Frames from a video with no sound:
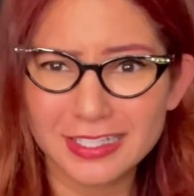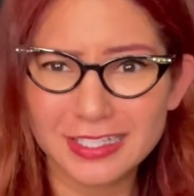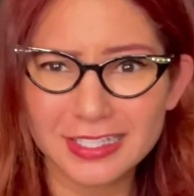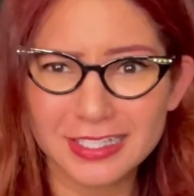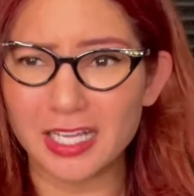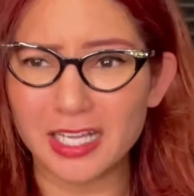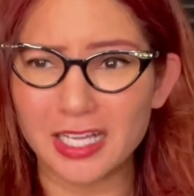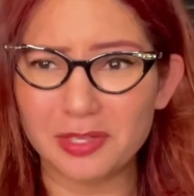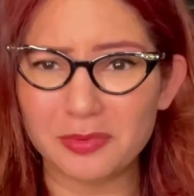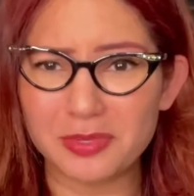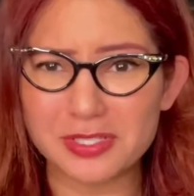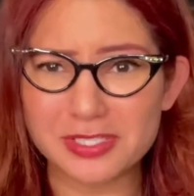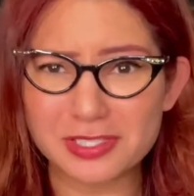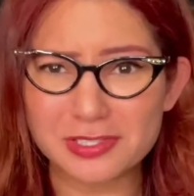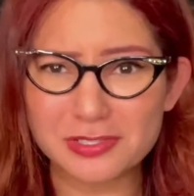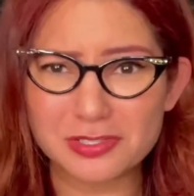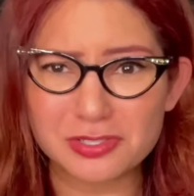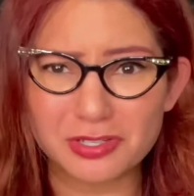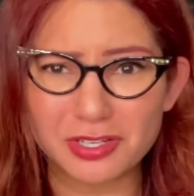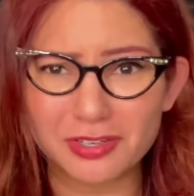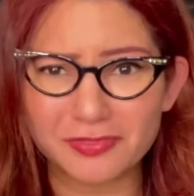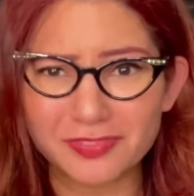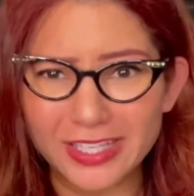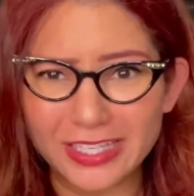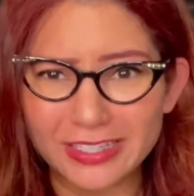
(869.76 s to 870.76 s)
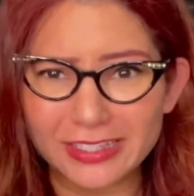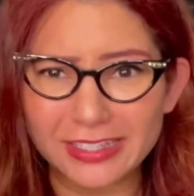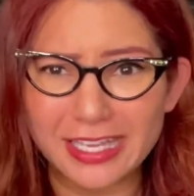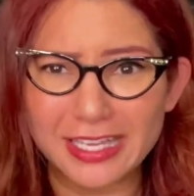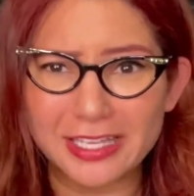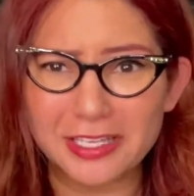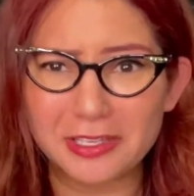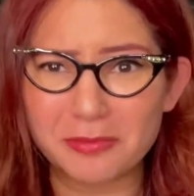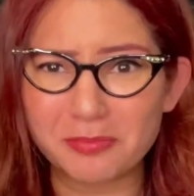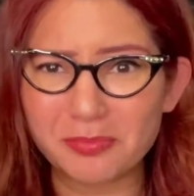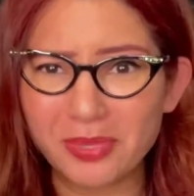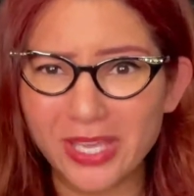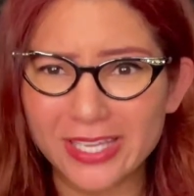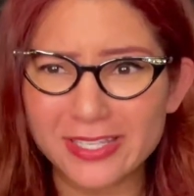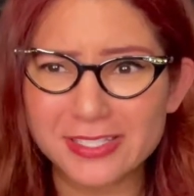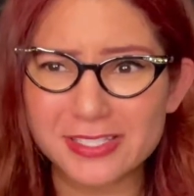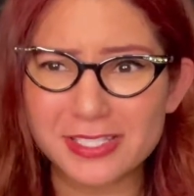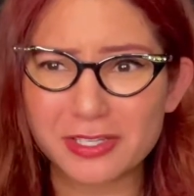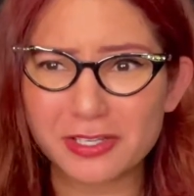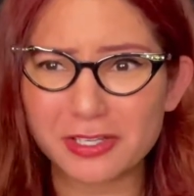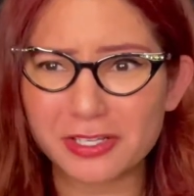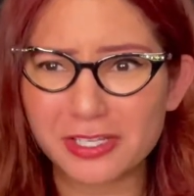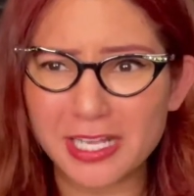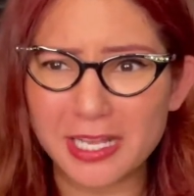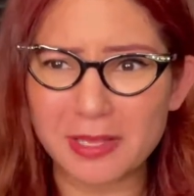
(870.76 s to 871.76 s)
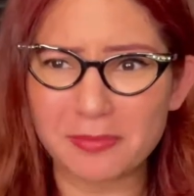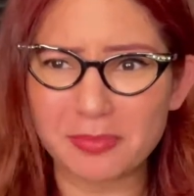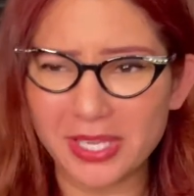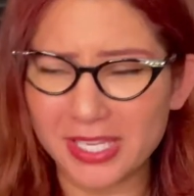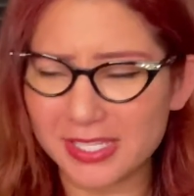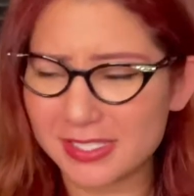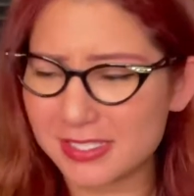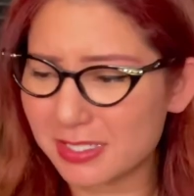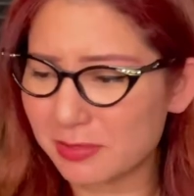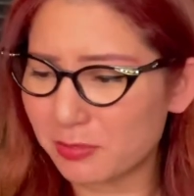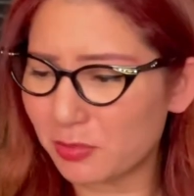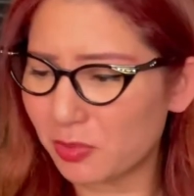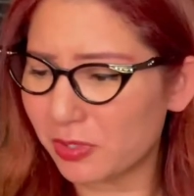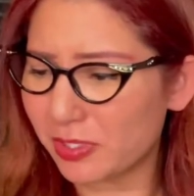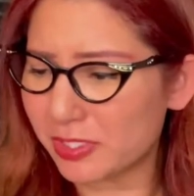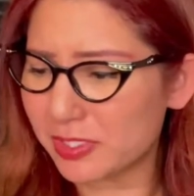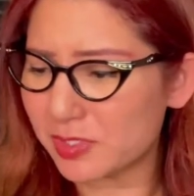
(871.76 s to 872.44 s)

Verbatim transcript: I wasn't sure if they'd like them painted or not painted more,